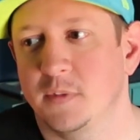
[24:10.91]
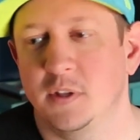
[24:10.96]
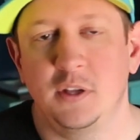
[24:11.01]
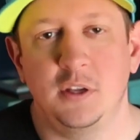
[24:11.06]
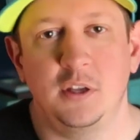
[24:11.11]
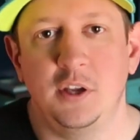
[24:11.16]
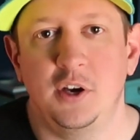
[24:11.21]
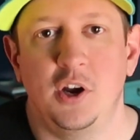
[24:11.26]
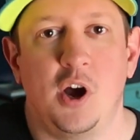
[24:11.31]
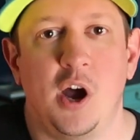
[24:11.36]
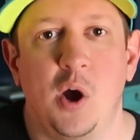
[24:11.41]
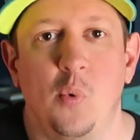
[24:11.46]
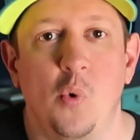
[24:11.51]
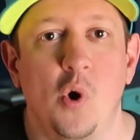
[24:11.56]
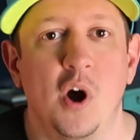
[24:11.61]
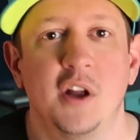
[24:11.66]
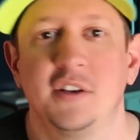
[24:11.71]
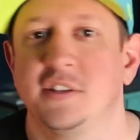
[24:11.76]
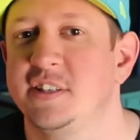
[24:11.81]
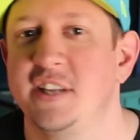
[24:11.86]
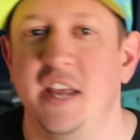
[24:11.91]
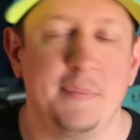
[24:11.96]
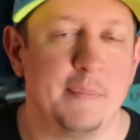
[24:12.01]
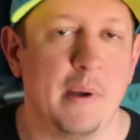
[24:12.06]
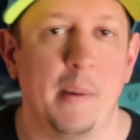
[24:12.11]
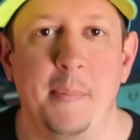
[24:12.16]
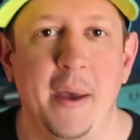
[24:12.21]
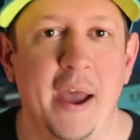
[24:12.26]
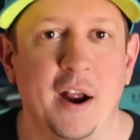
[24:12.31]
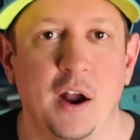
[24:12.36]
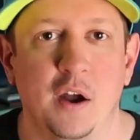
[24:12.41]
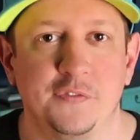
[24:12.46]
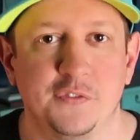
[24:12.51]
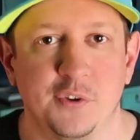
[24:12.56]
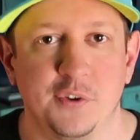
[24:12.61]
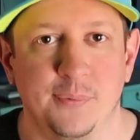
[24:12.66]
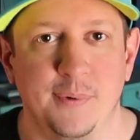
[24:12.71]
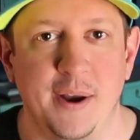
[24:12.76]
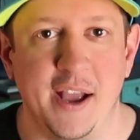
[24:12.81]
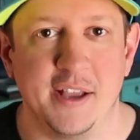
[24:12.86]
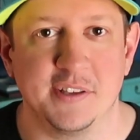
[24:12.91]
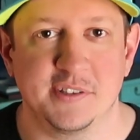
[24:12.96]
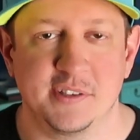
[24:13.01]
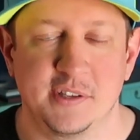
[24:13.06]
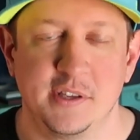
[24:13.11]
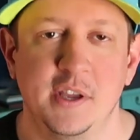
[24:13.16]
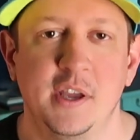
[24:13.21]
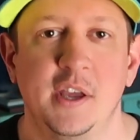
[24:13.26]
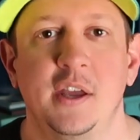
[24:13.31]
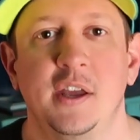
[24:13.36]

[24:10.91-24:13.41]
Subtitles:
you know, I want to take my bag off to rest.